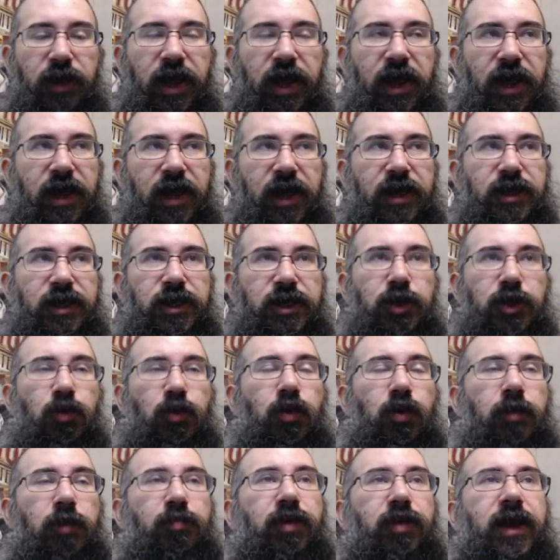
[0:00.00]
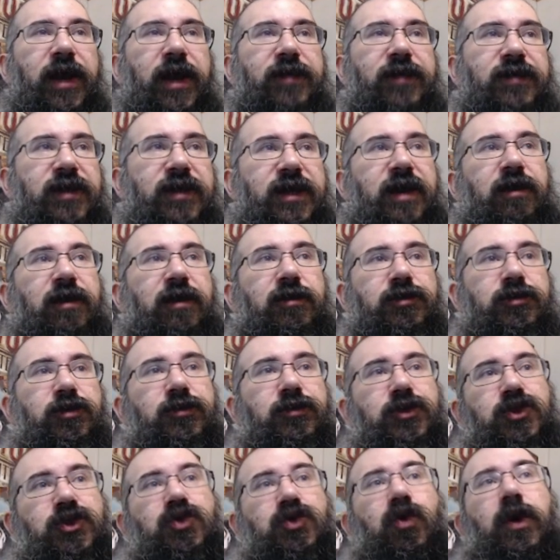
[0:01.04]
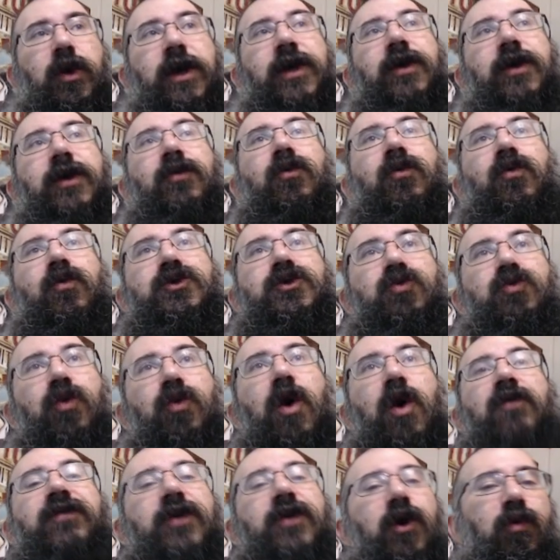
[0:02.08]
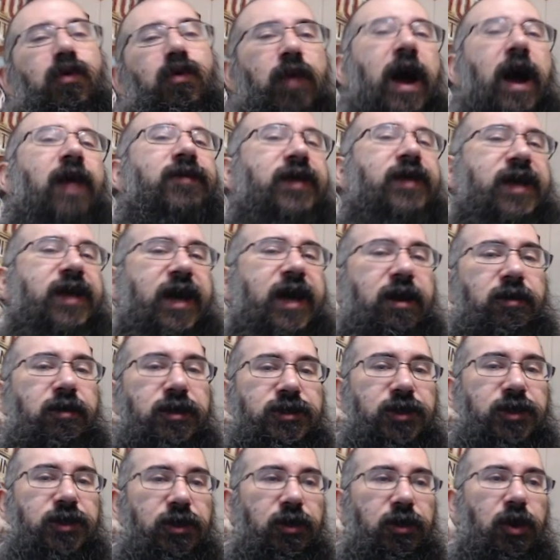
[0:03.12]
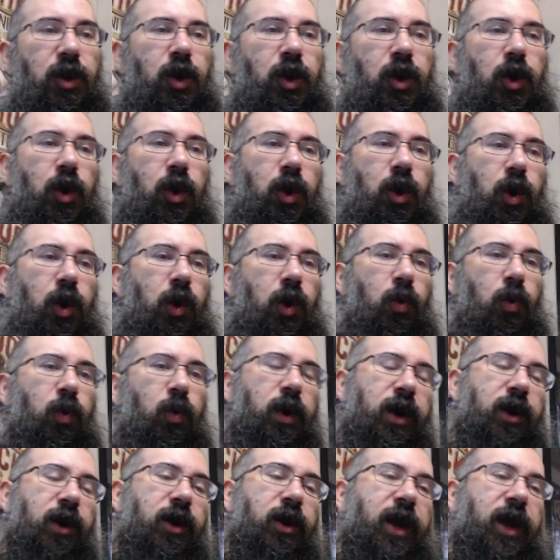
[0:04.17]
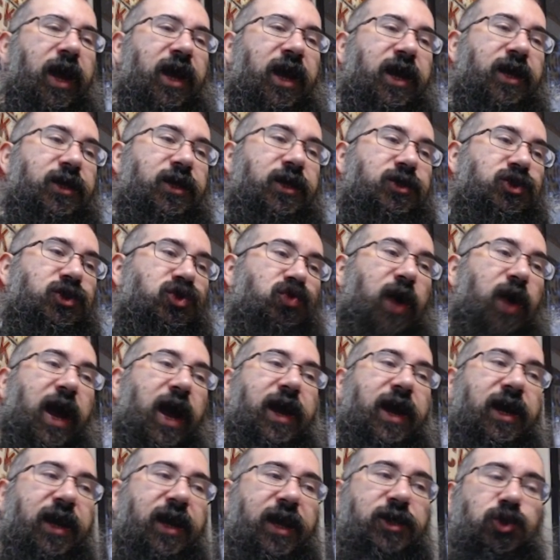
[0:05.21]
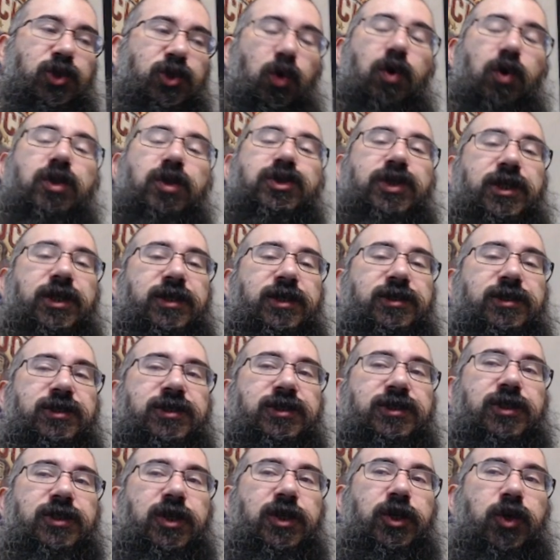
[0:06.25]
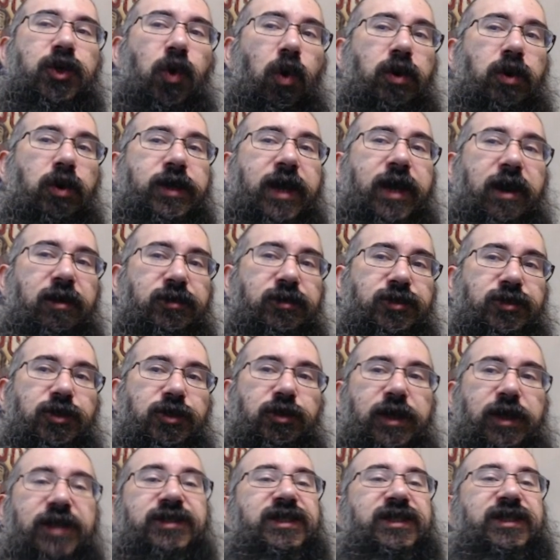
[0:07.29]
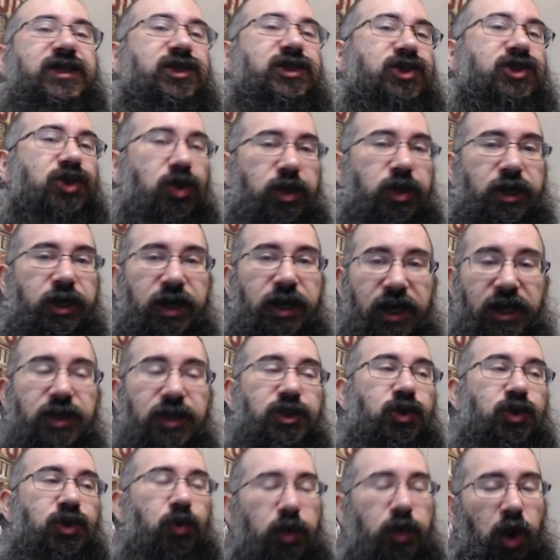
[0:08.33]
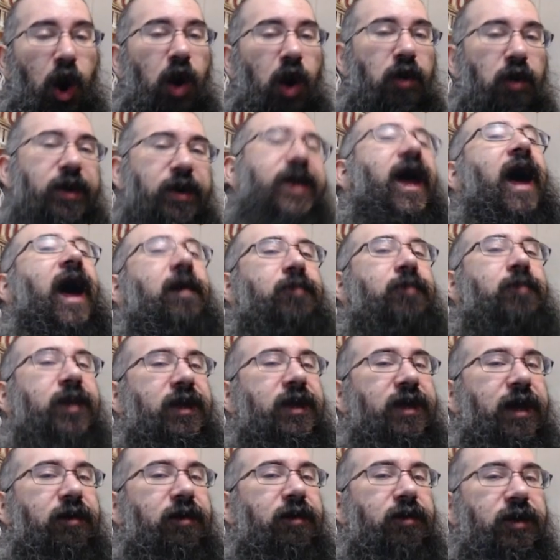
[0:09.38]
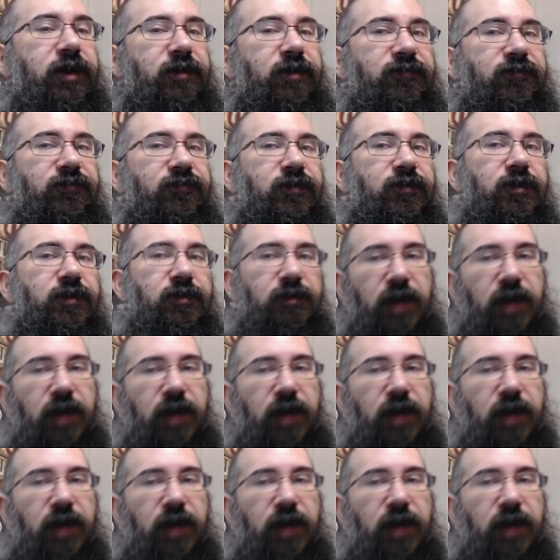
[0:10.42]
You were playing the character, the story was woven around the character. Where in Dragon Age Origins, your character is inserted into an already happening narrative.